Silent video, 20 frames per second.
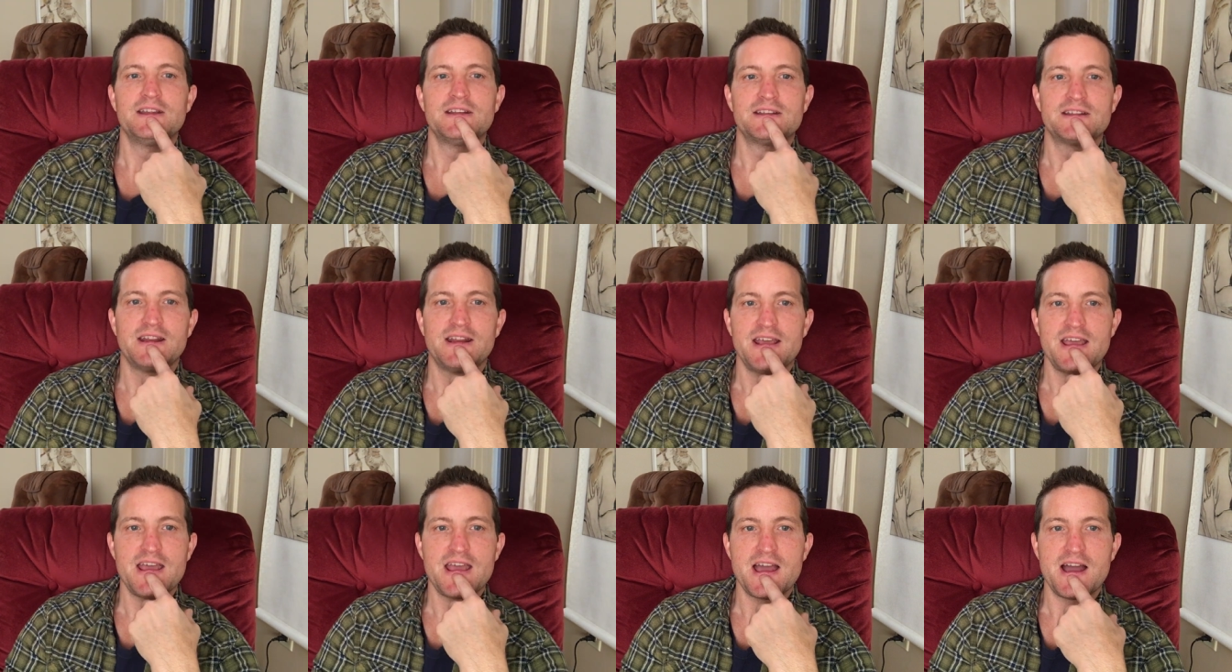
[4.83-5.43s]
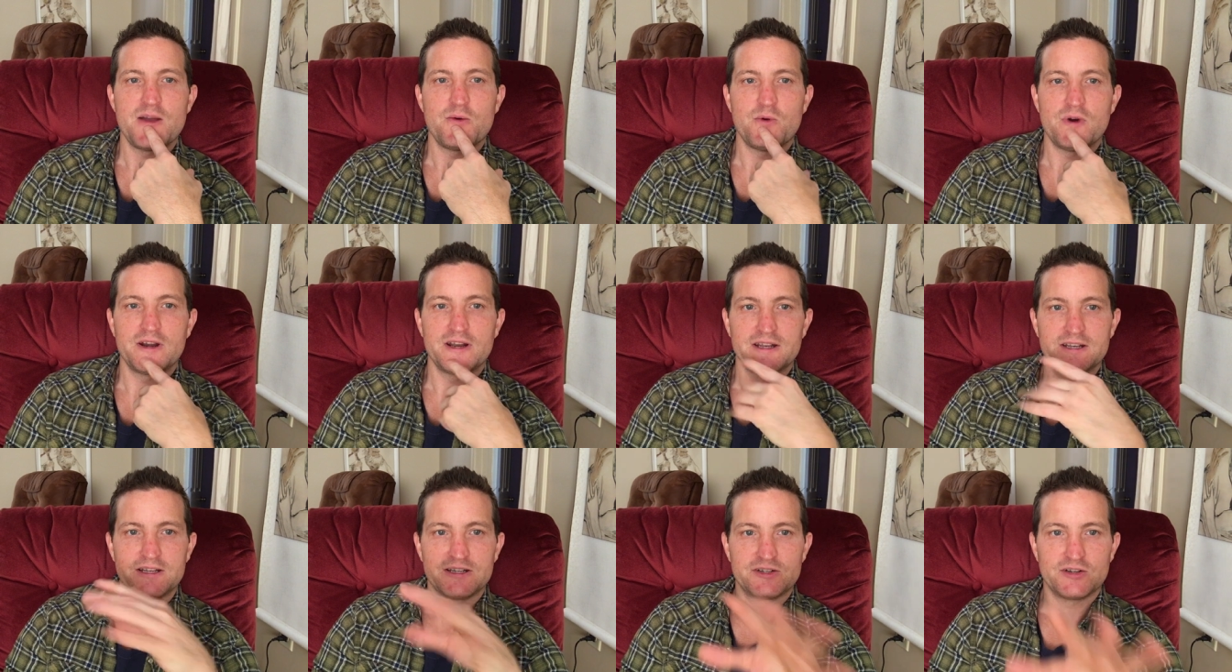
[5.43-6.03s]
today I
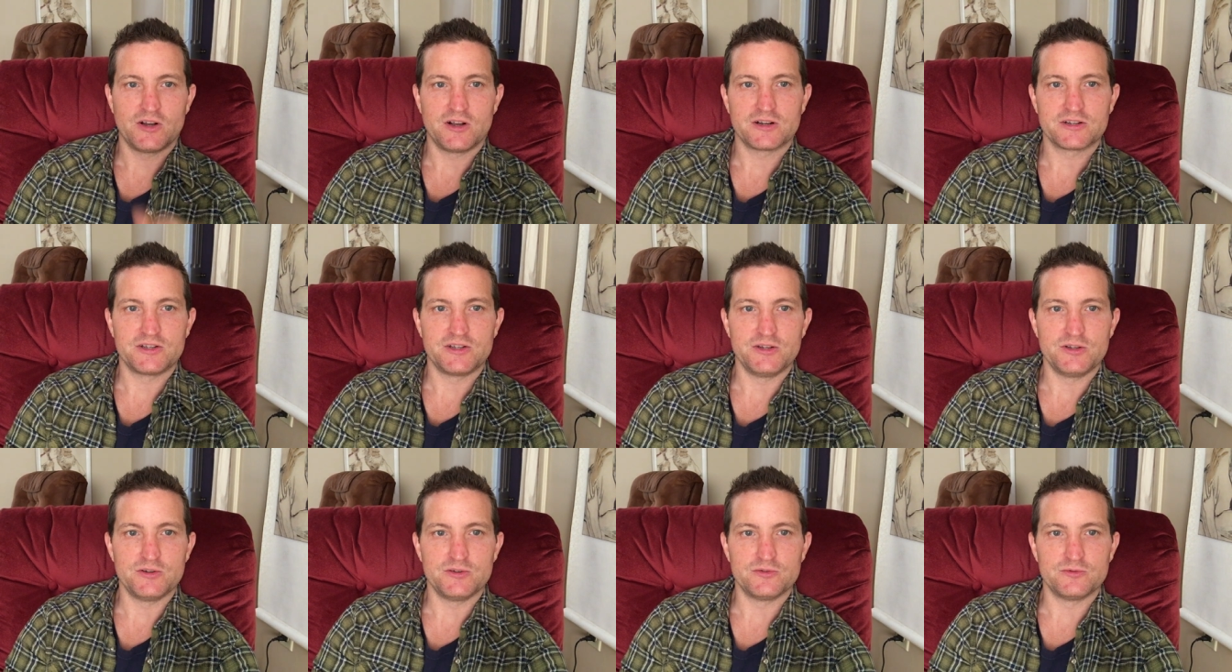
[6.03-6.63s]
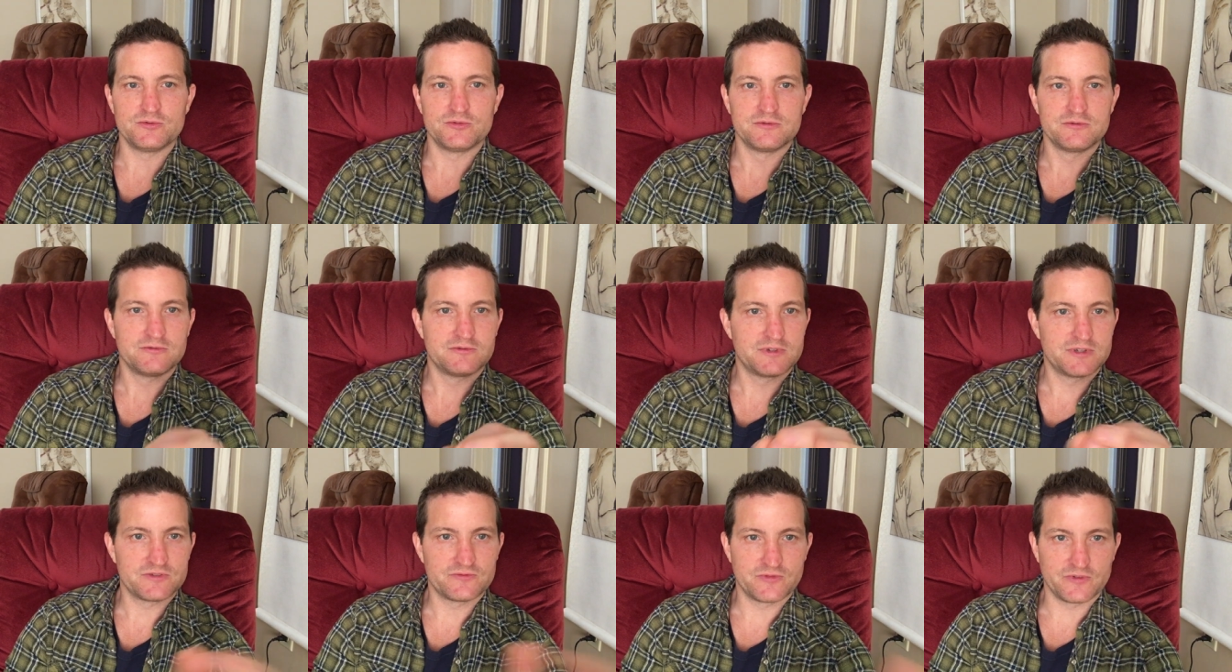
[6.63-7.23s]
wanted to talk to you
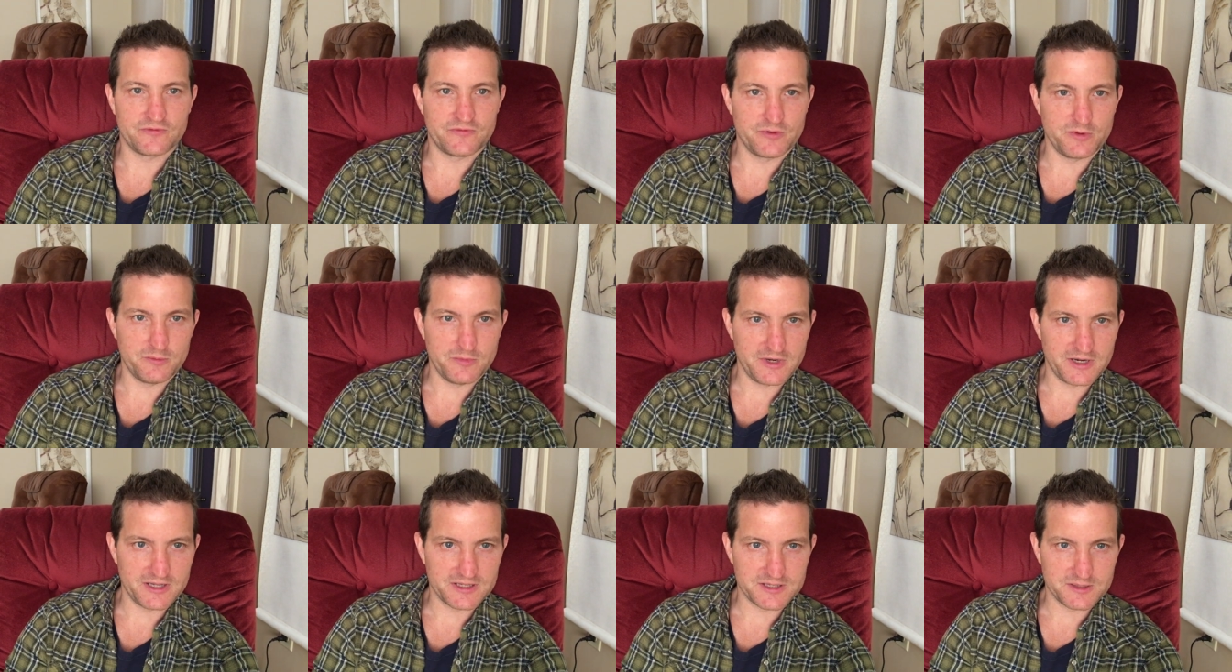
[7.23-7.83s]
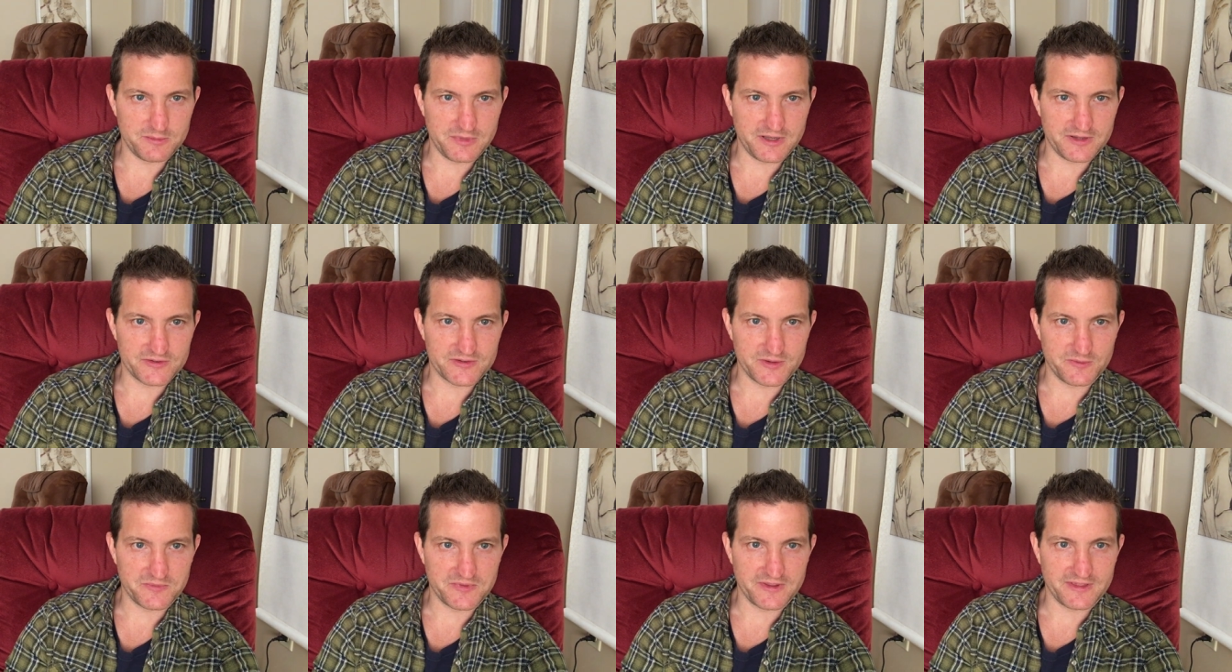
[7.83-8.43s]
just for a few minutes about
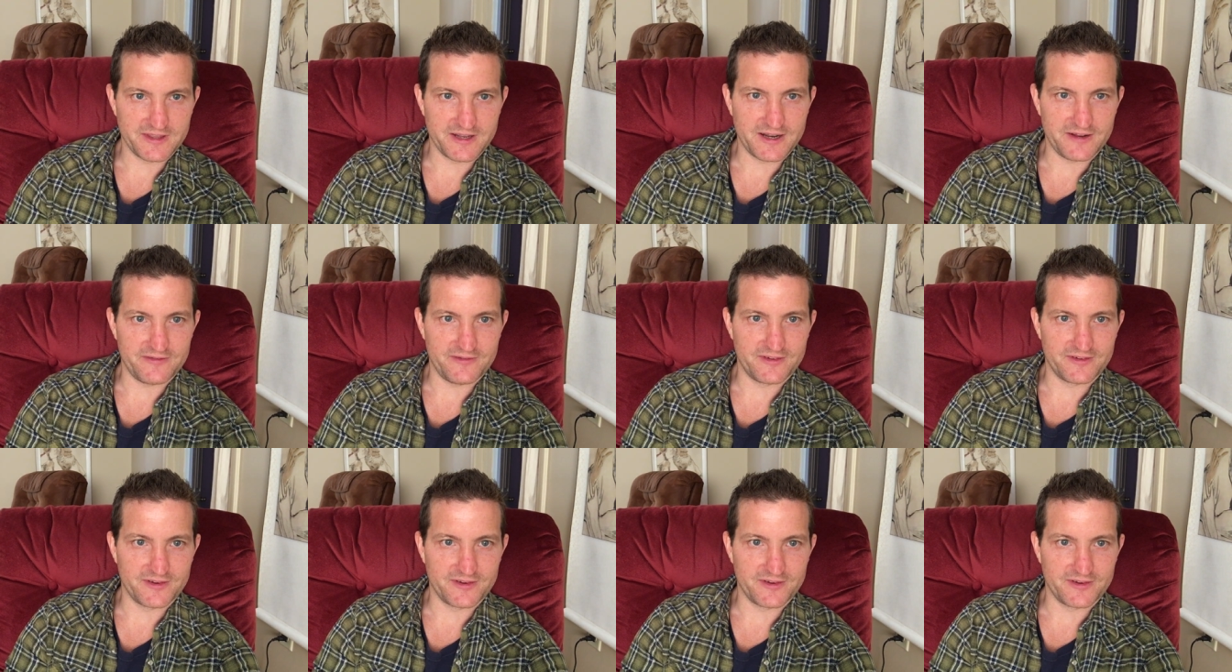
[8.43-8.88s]
something that I,